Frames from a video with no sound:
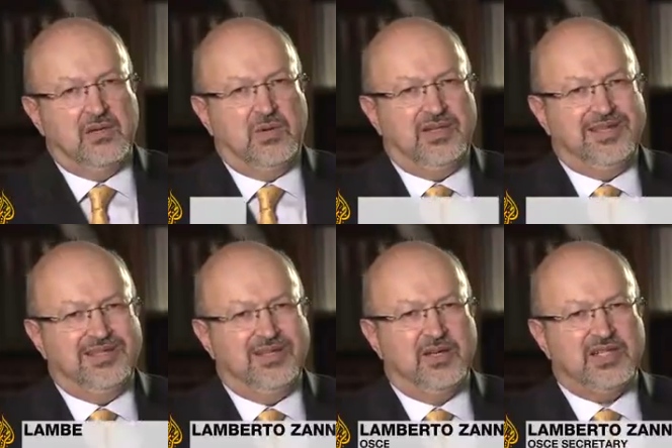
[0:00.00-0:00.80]
Well,
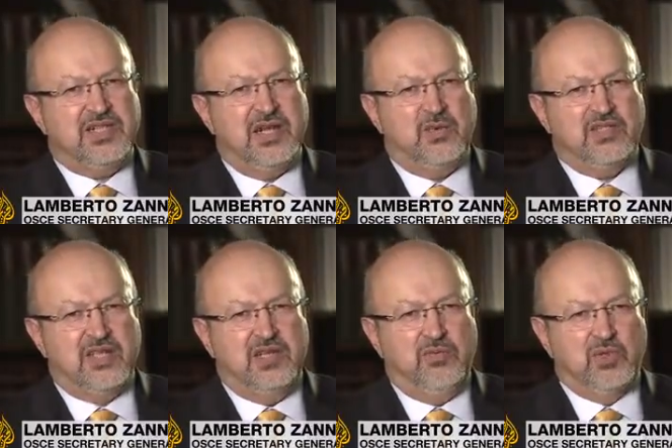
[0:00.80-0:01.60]
the OSCE, I would
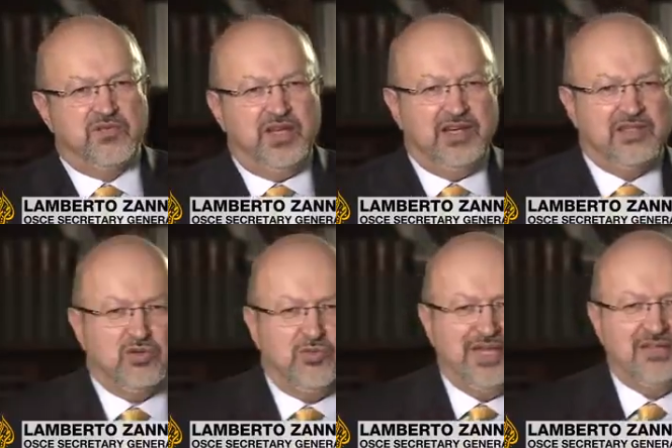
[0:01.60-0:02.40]
say, was very
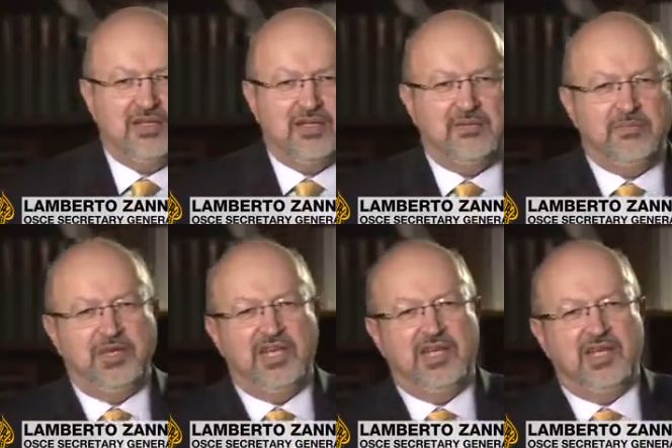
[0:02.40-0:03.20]
instrumental in
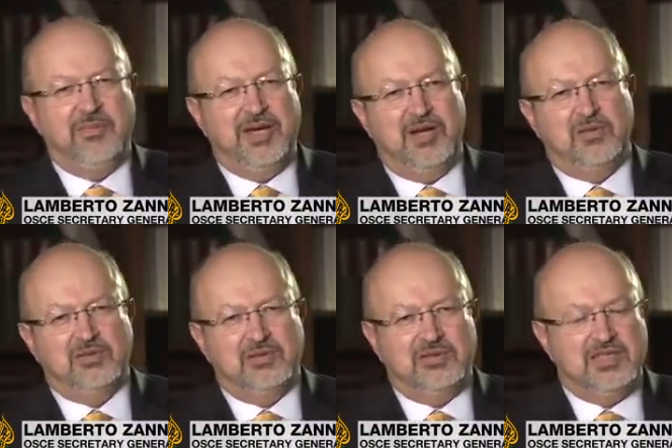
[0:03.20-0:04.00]
bringing about
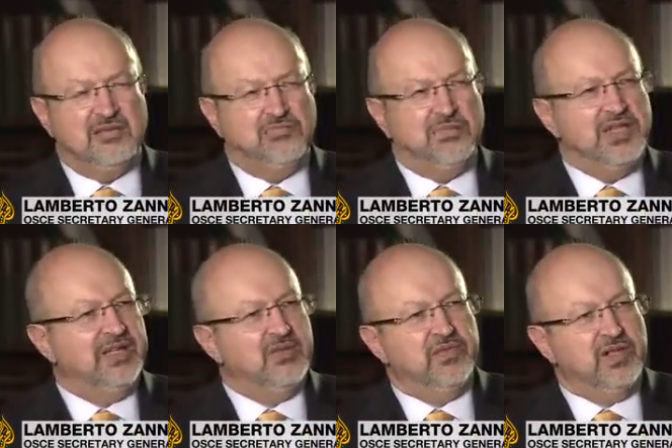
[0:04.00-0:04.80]
the
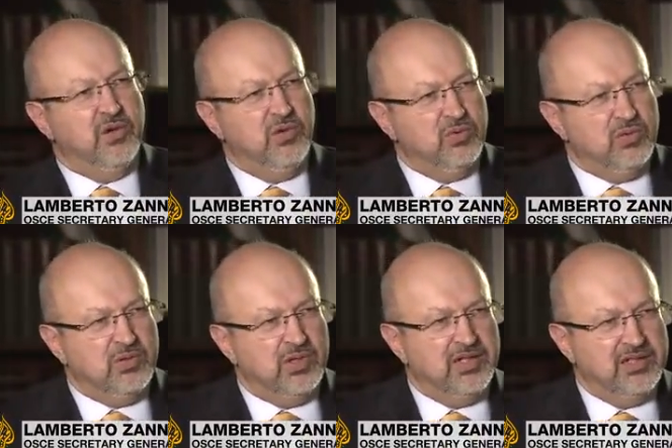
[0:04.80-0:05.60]
end of the Cold War,